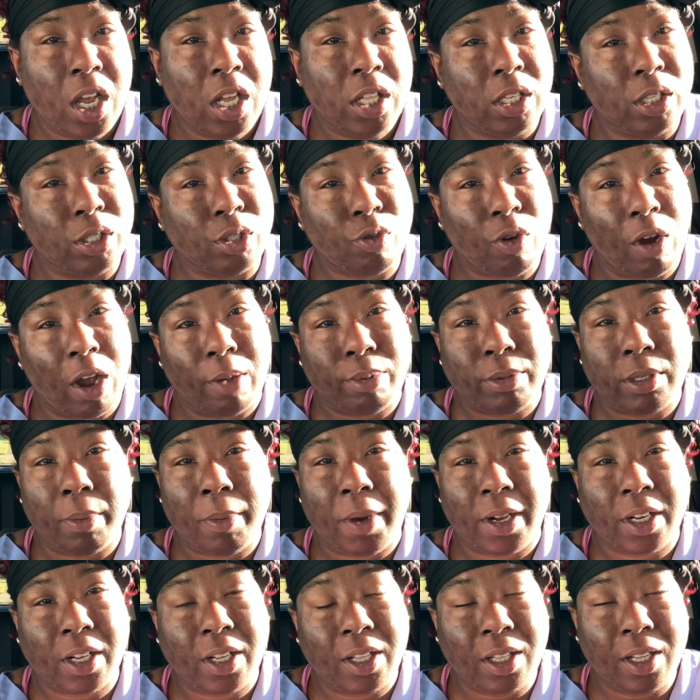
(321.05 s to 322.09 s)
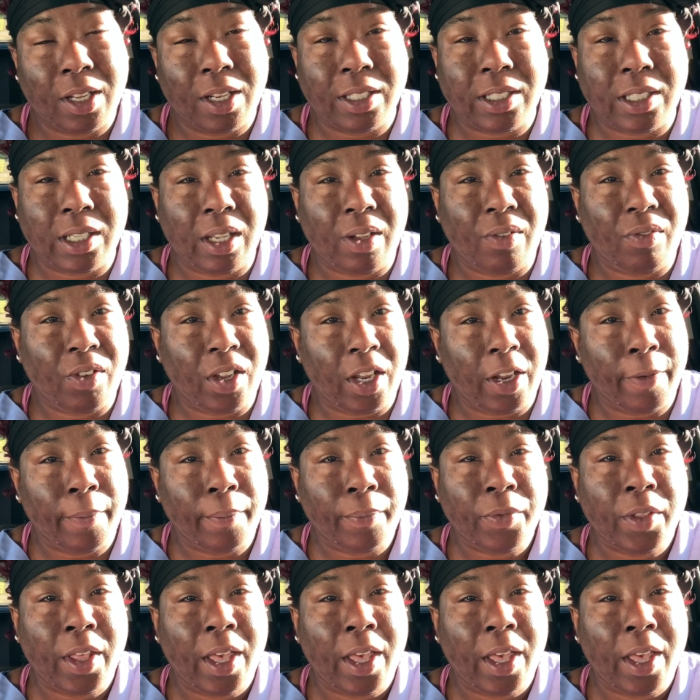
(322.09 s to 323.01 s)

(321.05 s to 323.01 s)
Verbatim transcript: Subscribe to Monica Love TV,